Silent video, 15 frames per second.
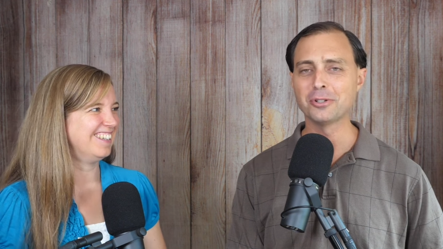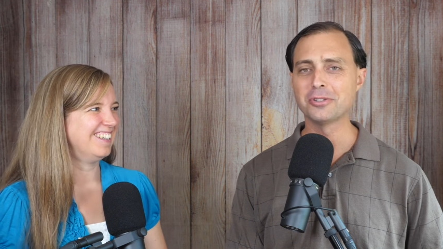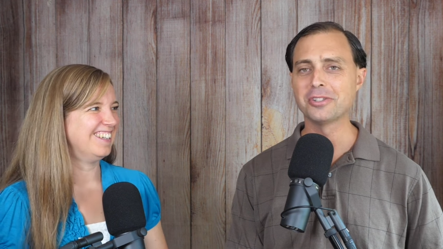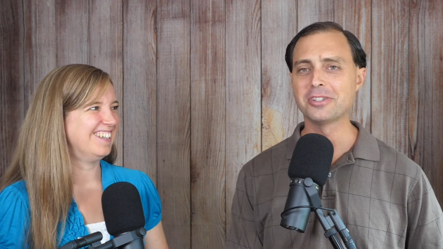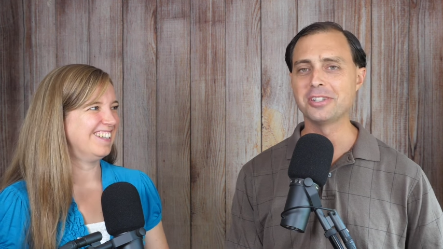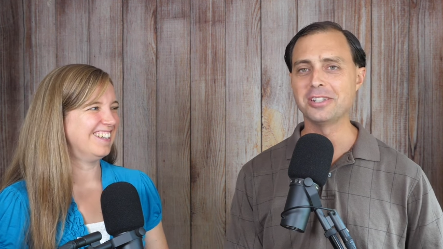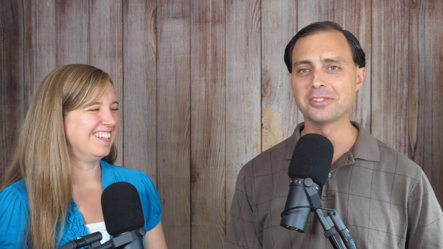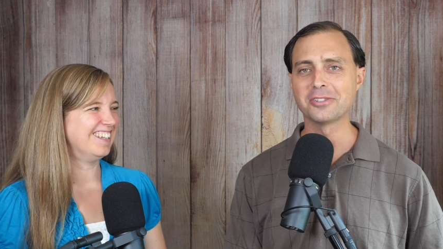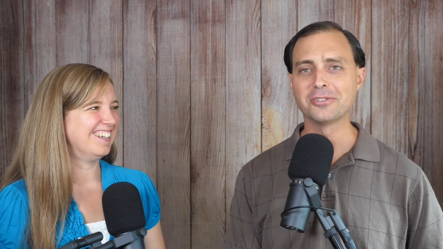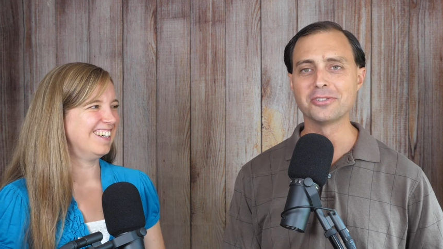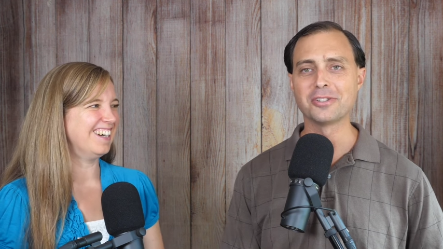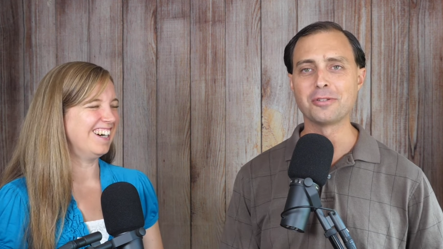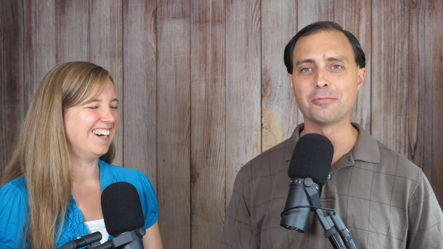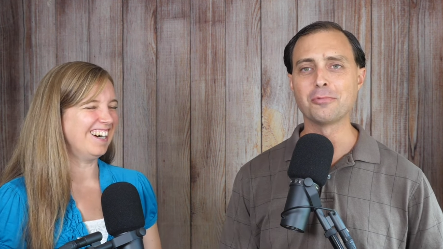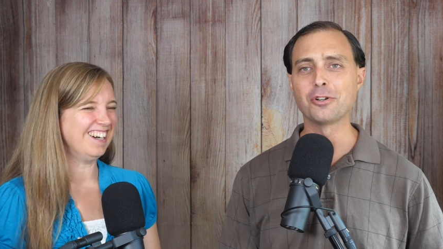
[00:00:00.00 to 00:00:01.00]
Speaker 1: Most uh.
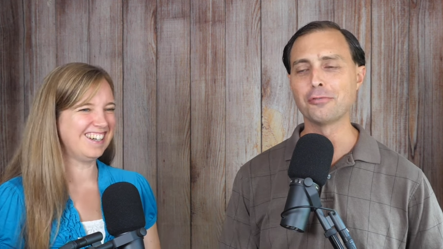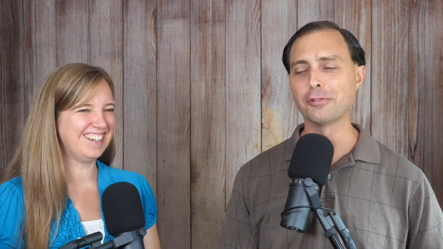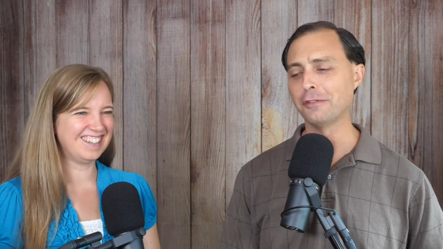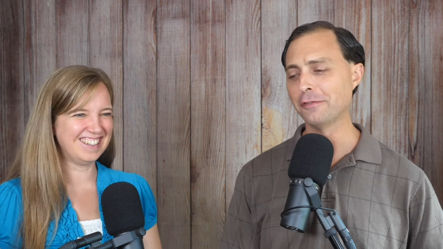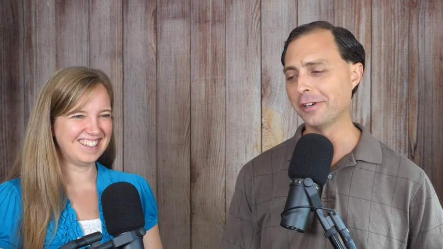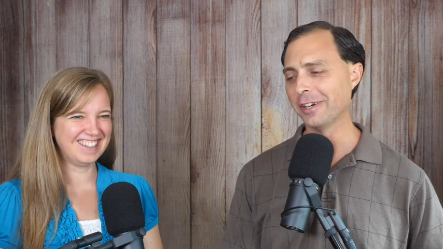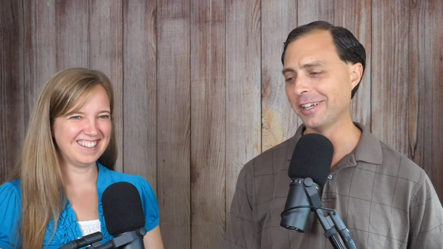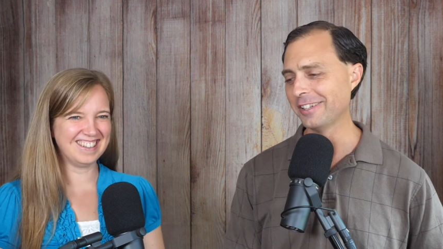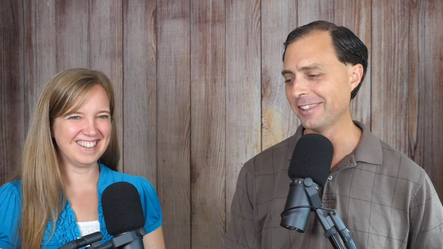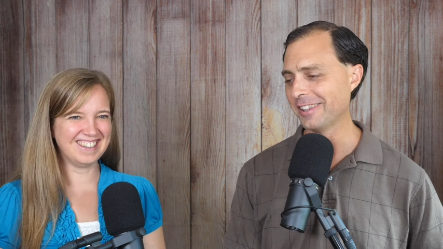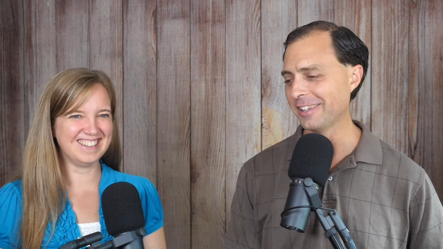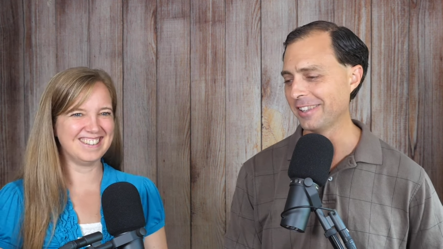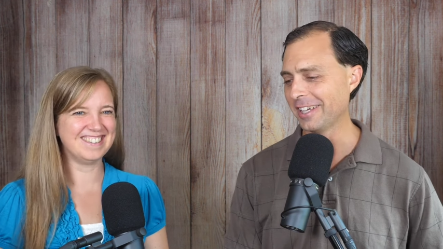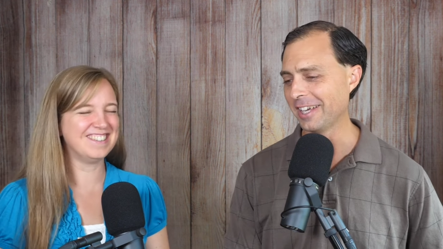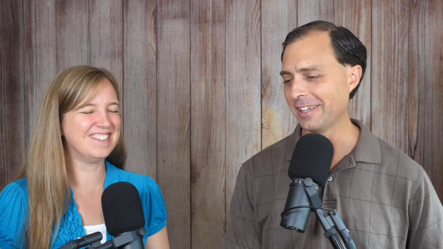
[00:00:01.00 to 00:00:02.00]
diesels are more refined
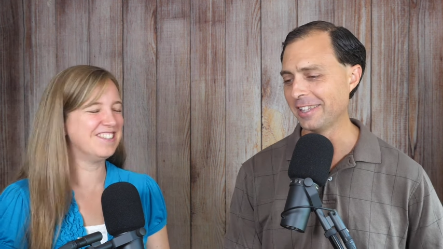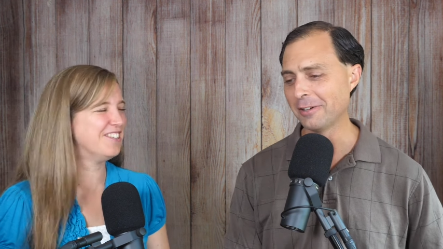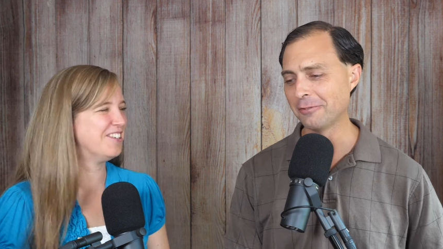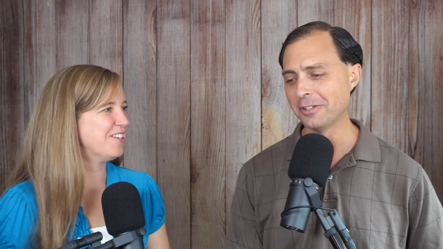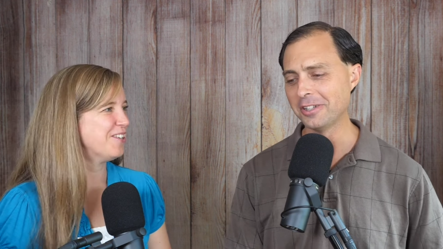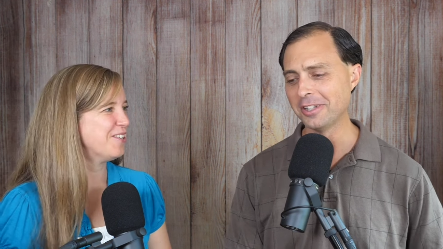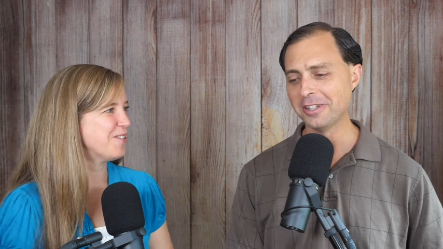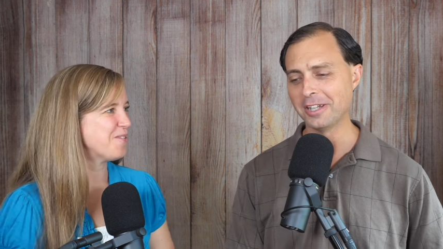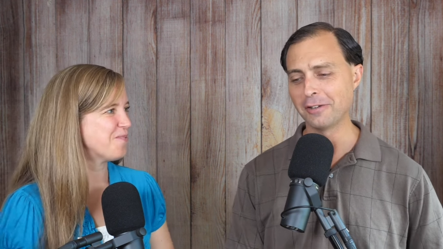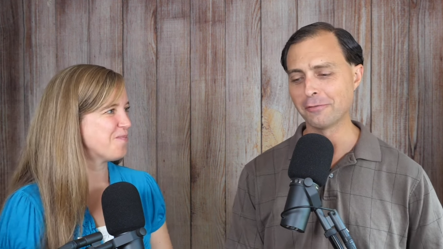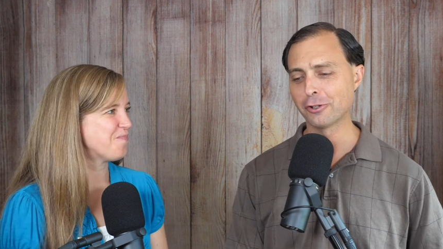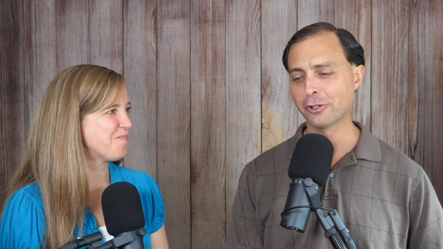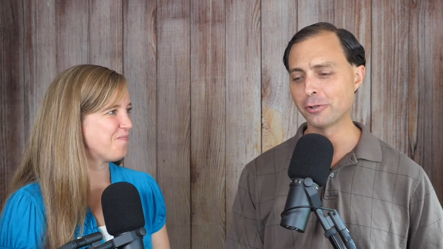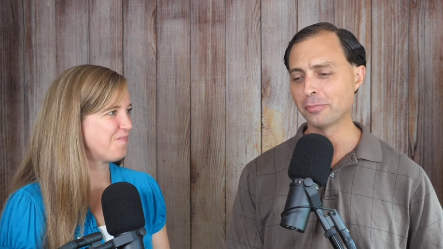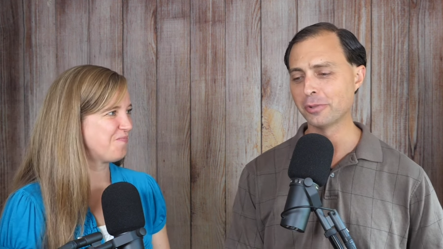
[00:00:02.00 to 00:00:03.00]
than that. That one didn't have
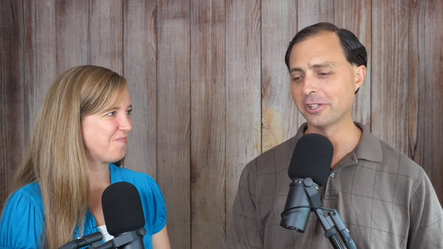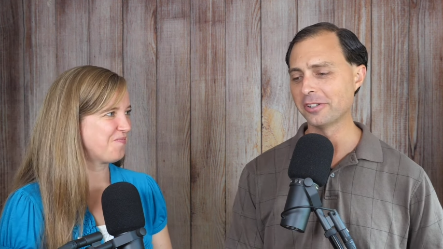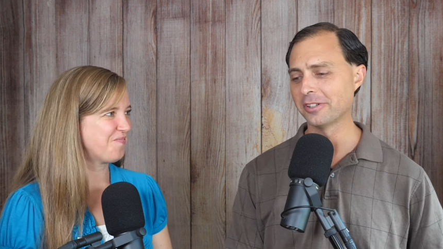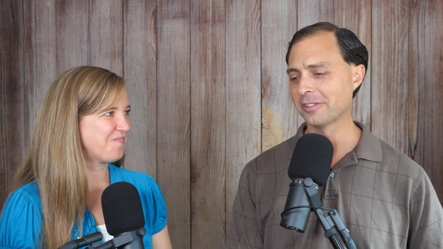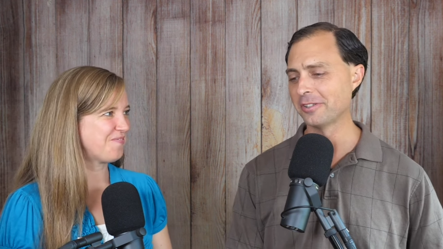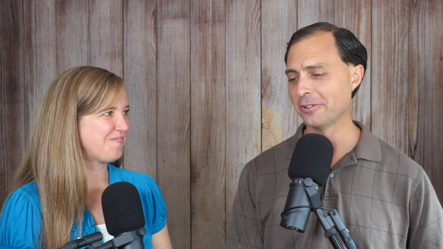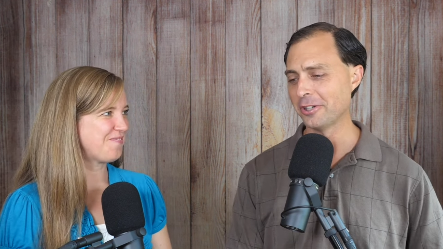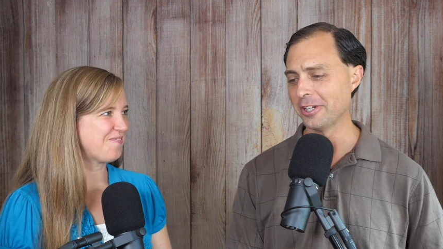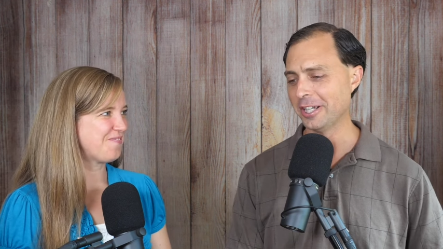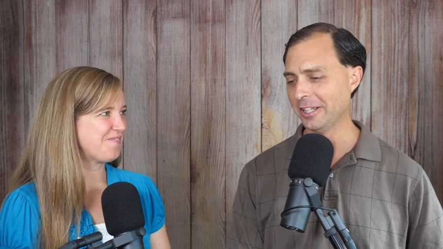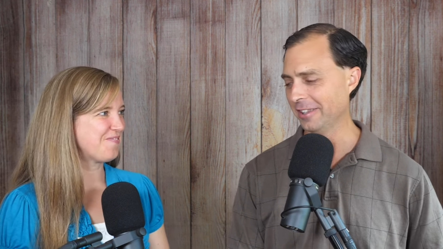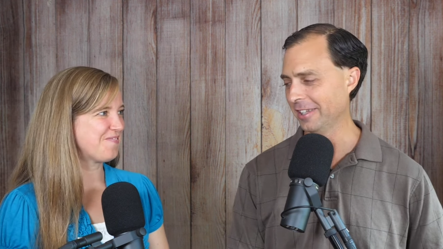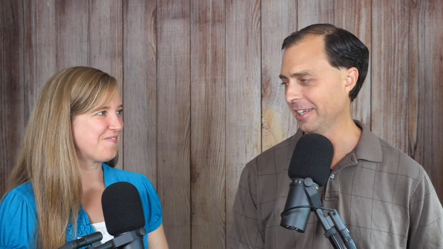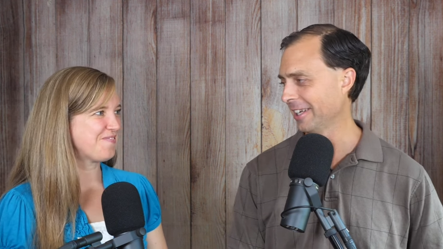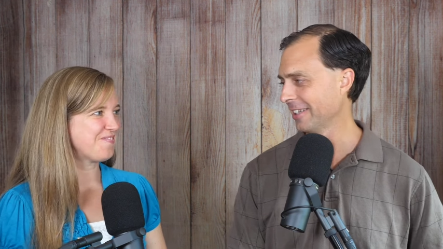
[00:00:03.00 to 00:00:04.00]
glow plugs or
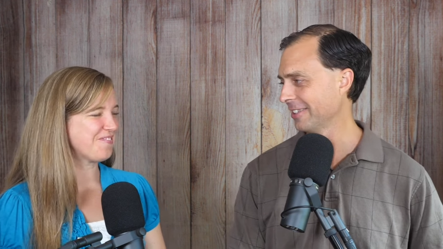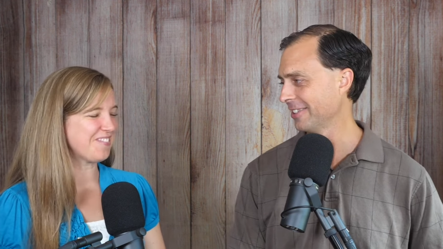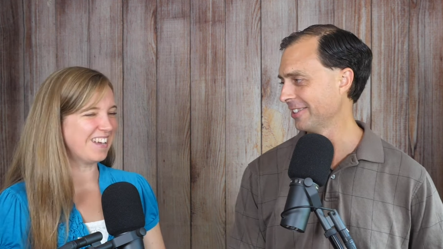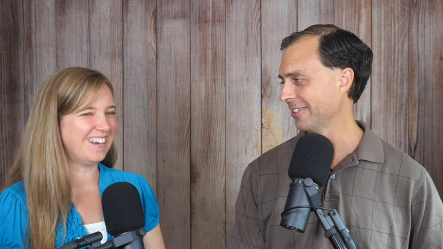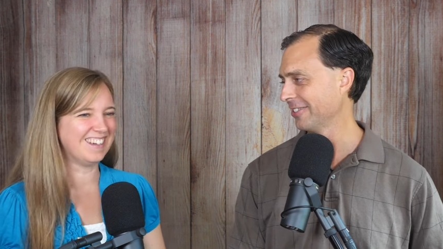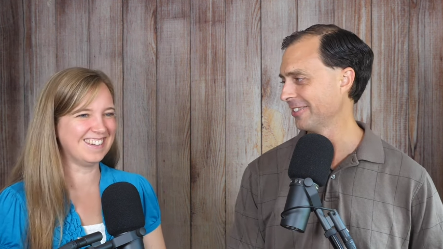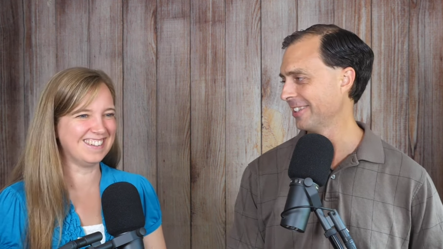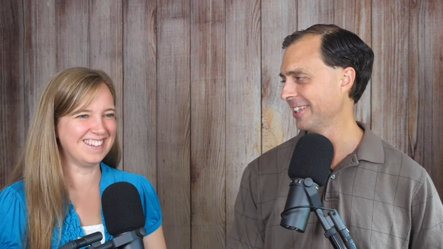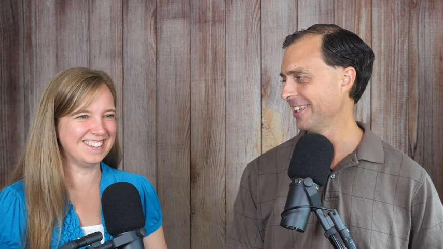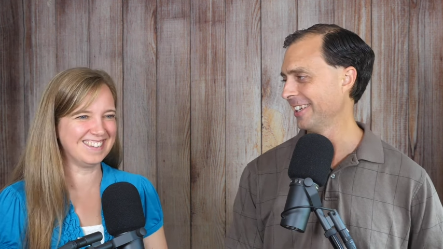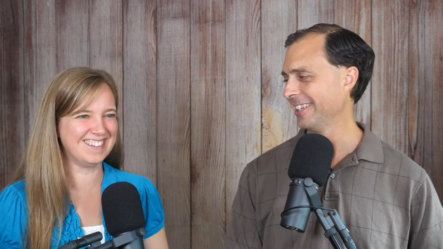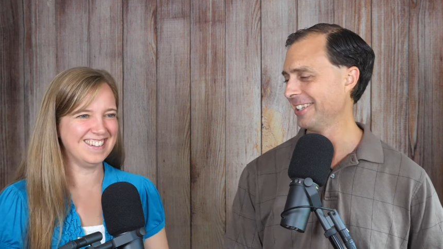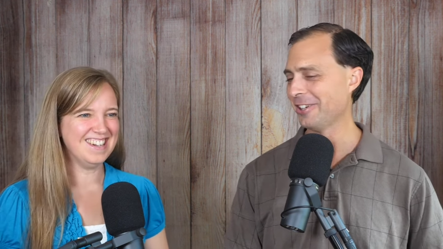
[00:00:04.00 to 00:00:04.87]
anything. So it,